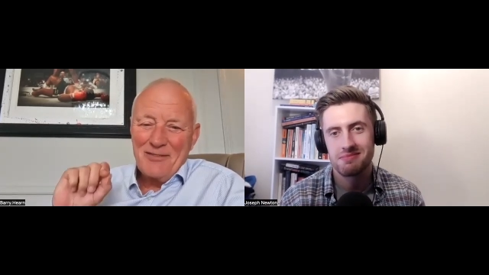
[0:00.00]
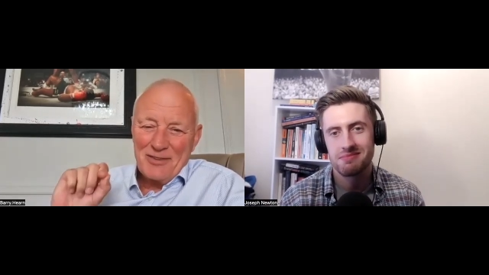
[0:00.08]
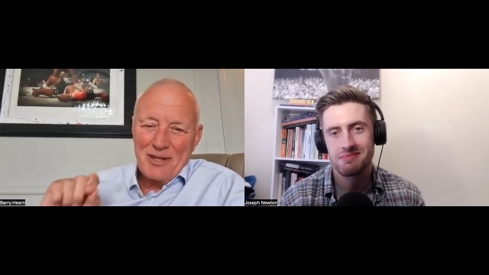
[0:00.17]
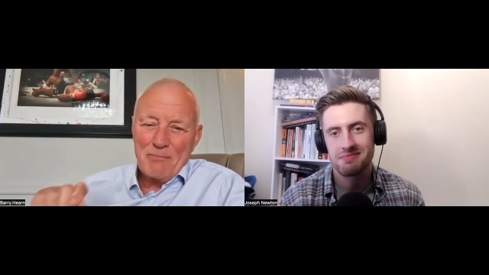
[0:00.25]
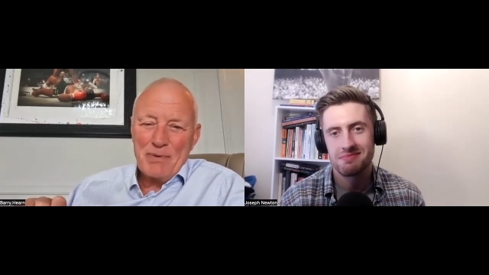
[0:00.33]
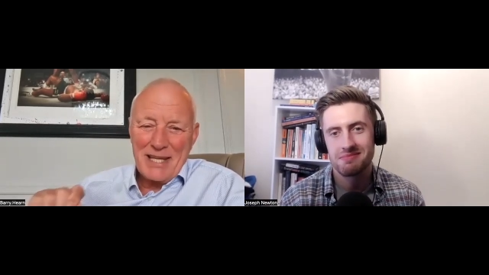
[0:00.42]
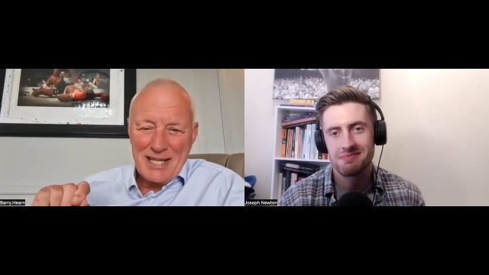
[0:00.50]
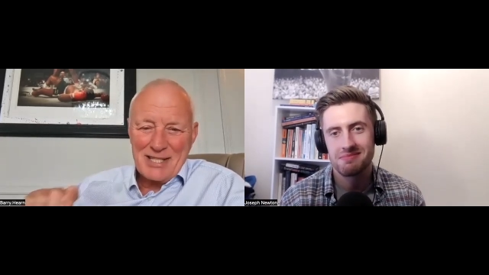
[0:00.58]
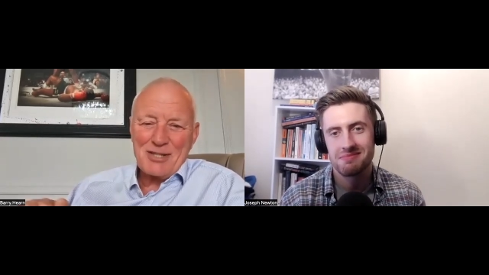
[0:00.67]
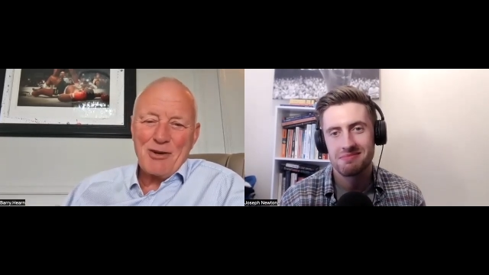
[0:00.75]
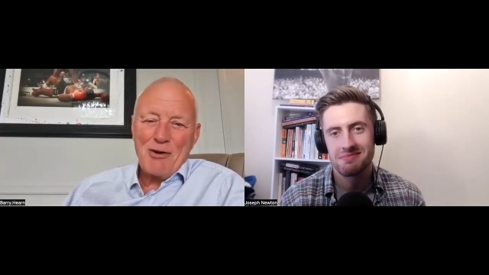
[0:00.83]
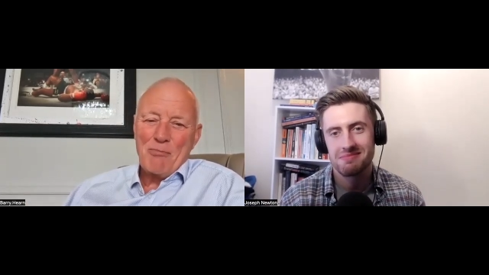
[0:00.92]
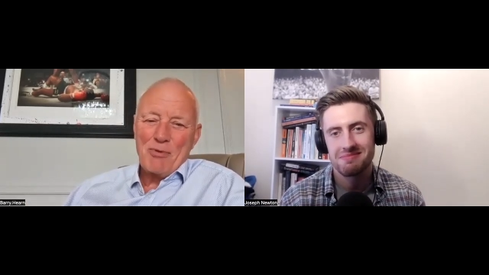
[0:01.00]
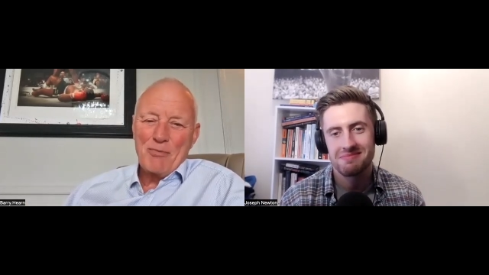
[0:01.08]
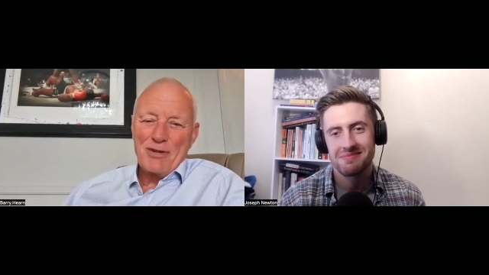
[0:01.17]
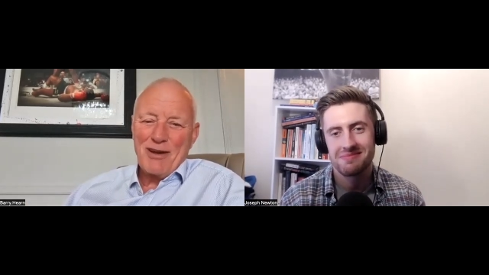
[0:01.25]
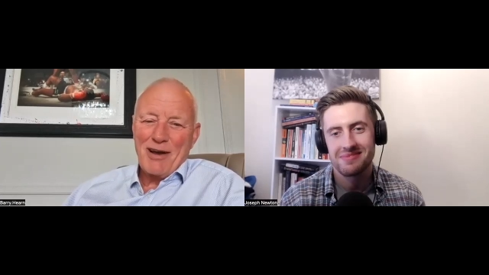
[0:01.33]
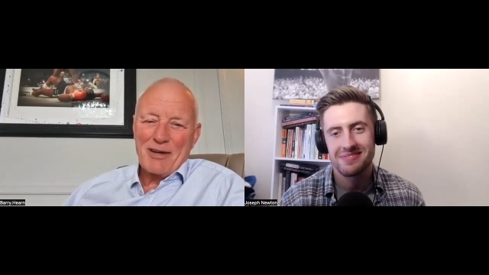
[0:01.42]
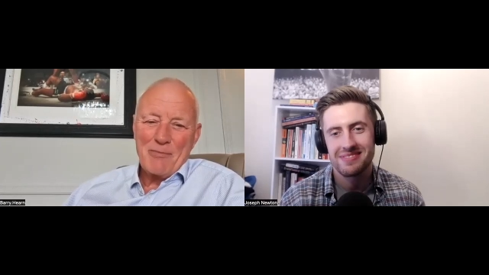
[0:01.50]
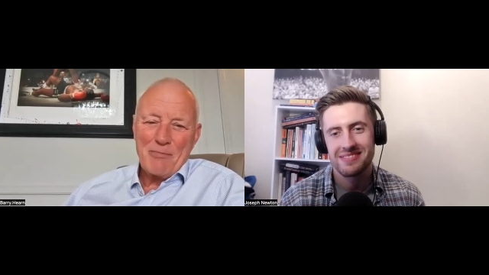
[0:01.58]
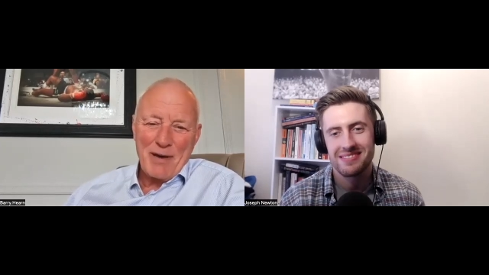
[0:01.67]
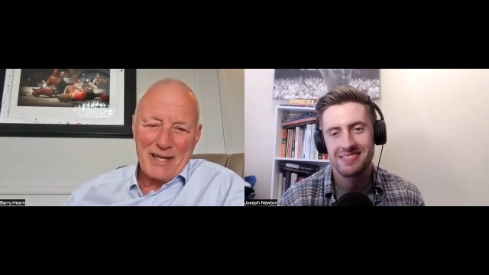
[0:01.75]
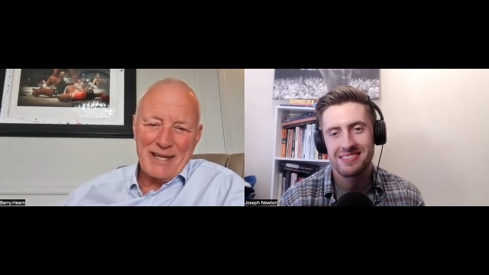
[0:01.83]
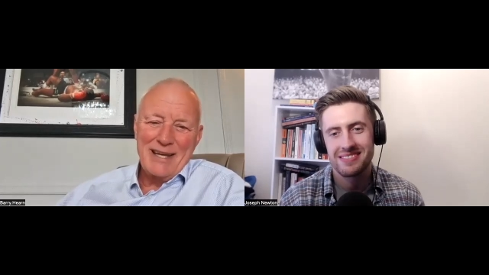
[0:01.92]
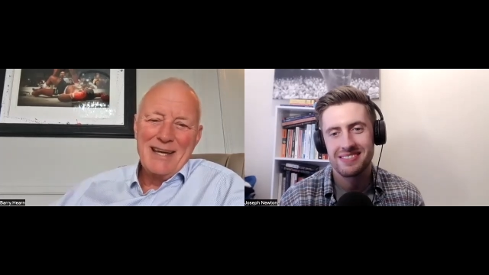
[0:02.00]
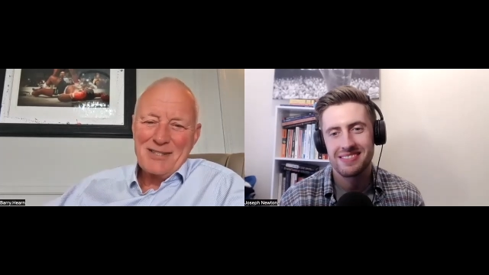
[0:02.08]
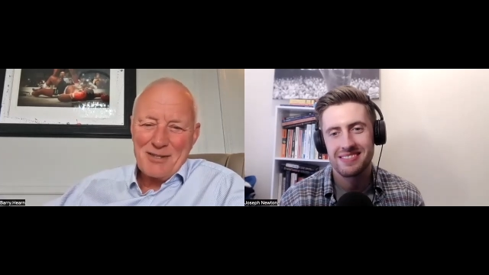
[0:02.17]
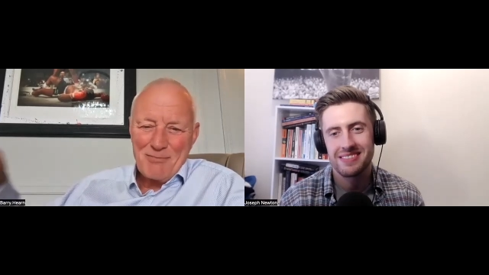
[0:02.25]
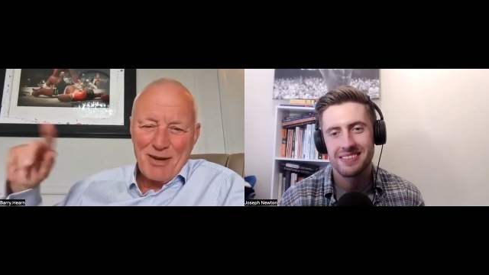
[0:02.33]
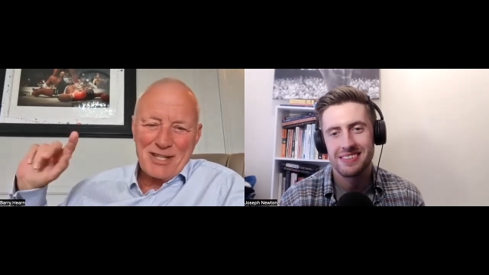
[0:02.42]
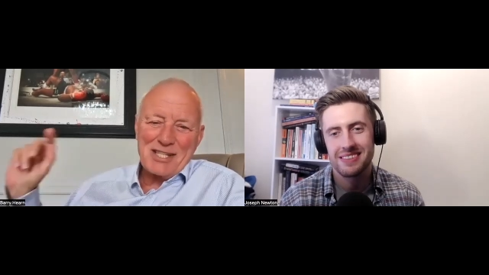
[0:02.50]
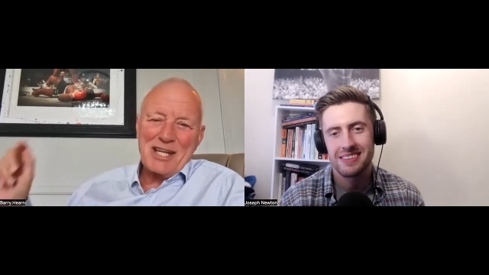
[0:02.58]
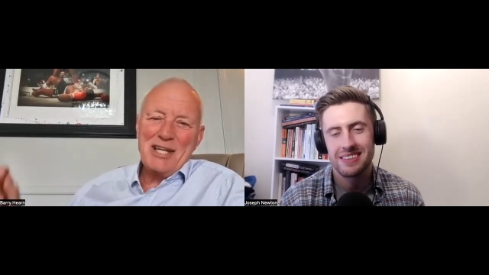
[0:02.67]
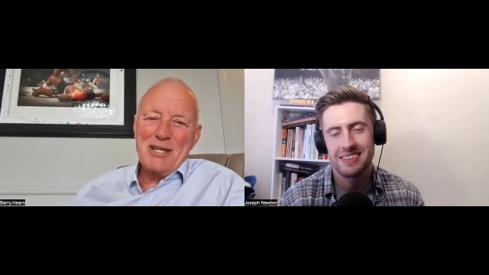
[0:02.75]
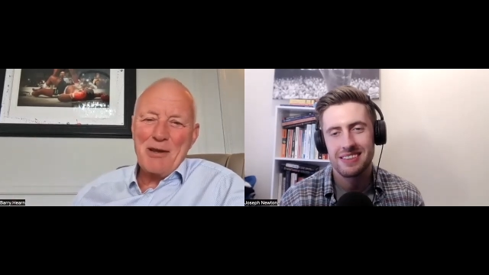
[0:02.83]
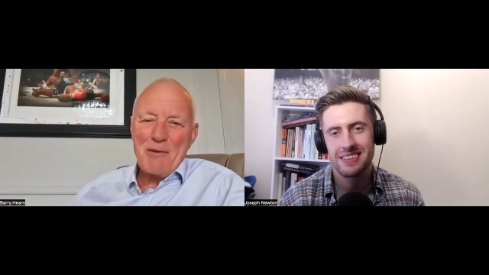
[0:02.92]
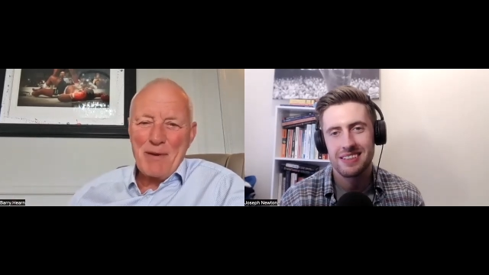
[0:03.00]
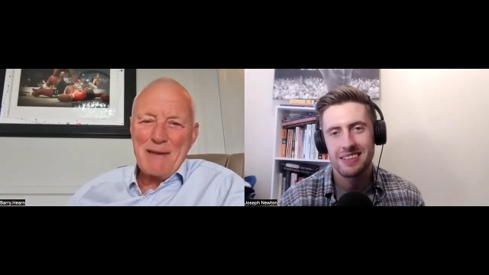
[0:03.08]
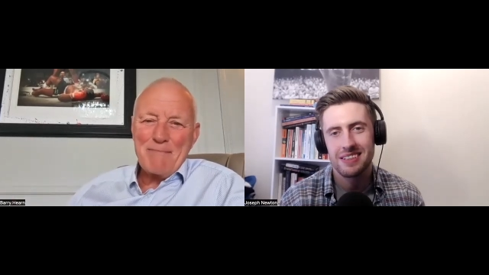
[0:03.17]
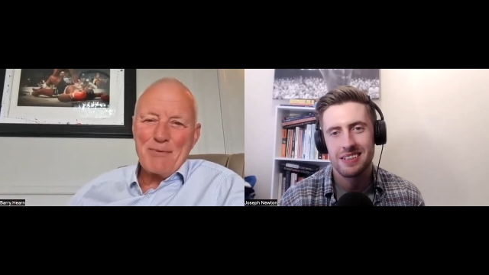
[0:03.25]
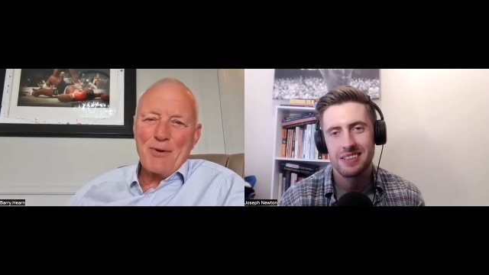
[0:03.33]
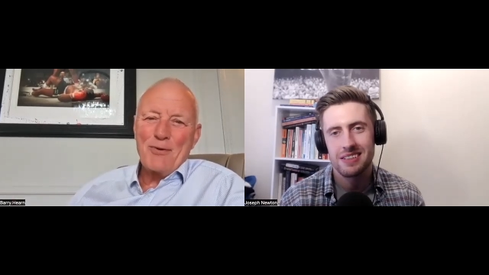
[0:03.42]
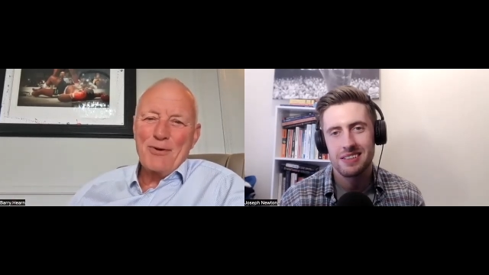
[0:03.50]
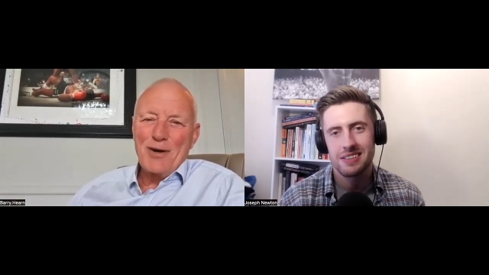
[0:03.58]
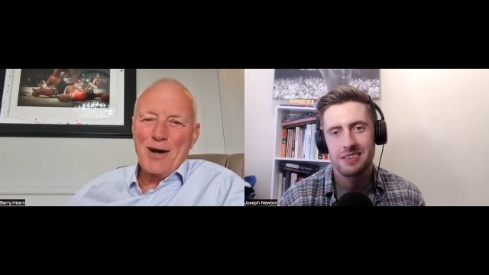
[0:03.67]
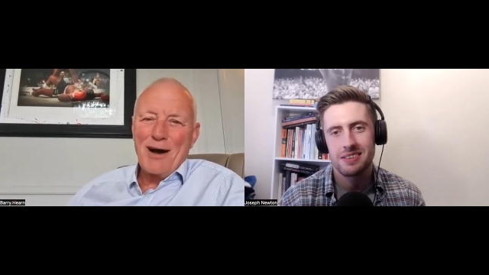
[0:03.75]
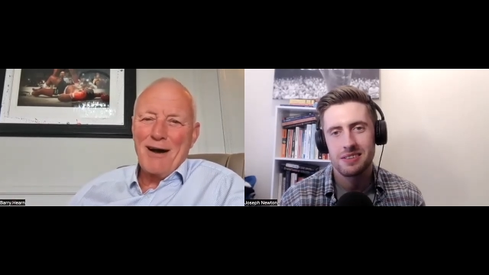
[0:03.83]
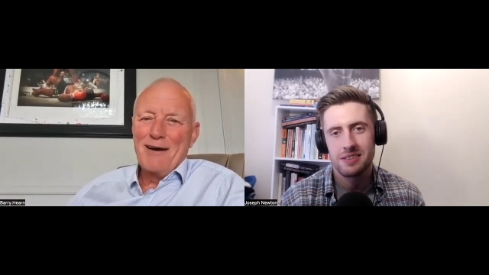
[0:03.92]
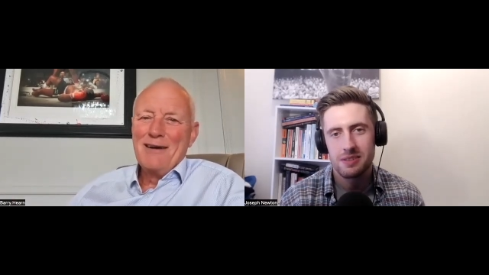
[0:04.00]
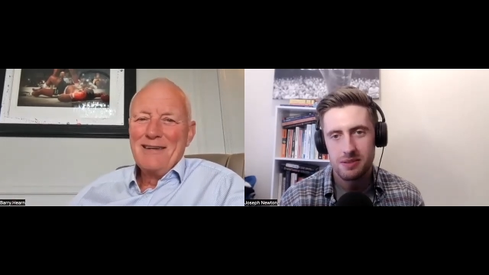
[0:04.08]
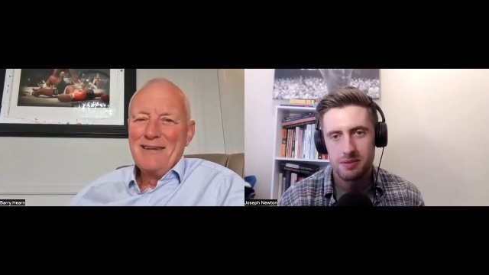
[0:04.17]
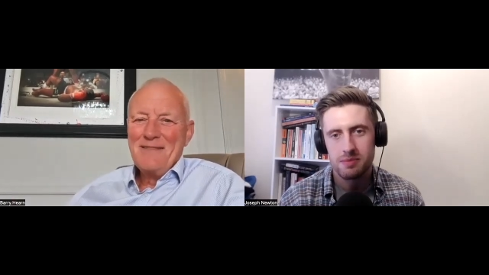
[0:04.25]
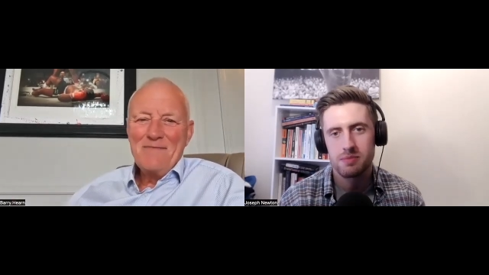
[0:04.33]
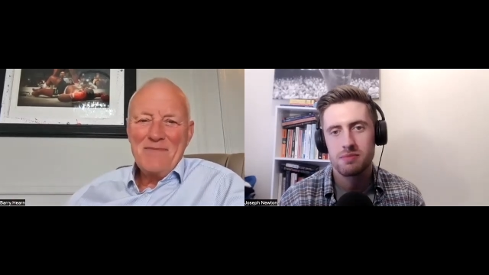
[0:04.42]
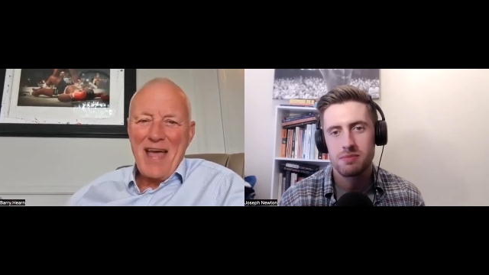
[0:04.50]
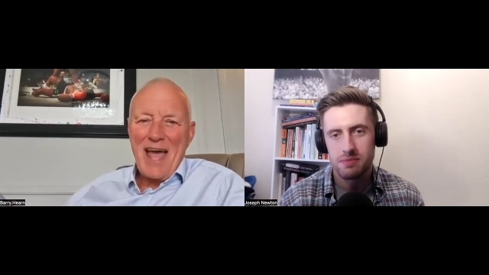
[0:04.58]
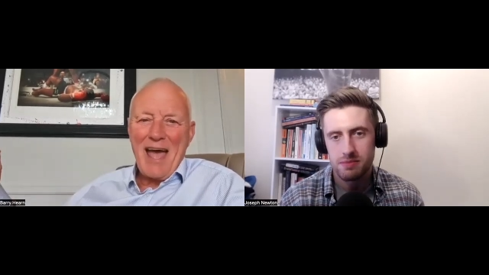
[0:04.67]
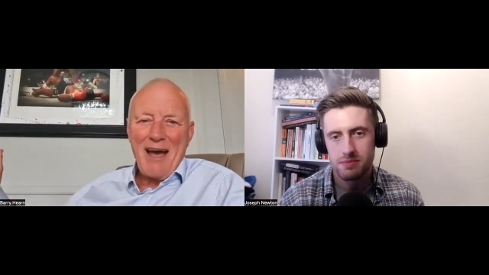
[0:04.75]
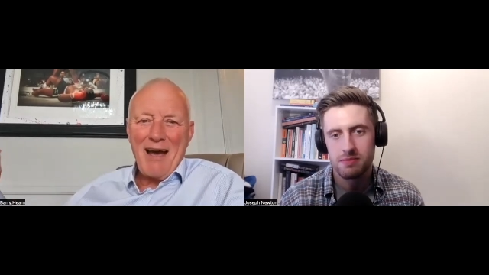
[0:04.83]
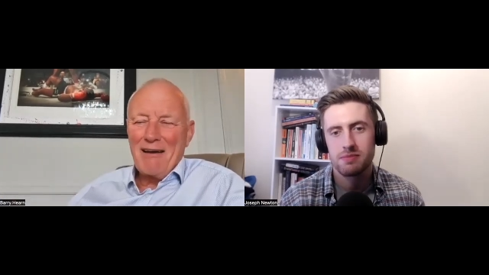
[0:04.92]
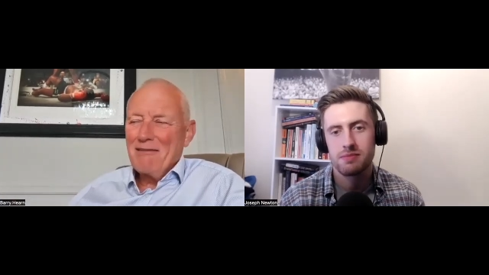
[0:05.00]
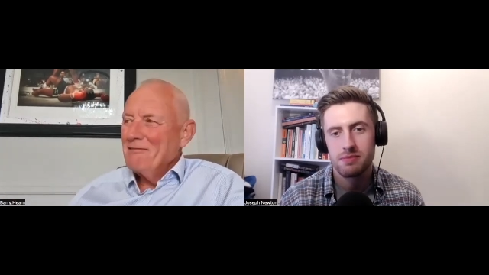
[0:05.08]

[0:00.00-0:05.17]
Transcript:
Speaker 1: the biggest compliment i can pay to my senior people who are now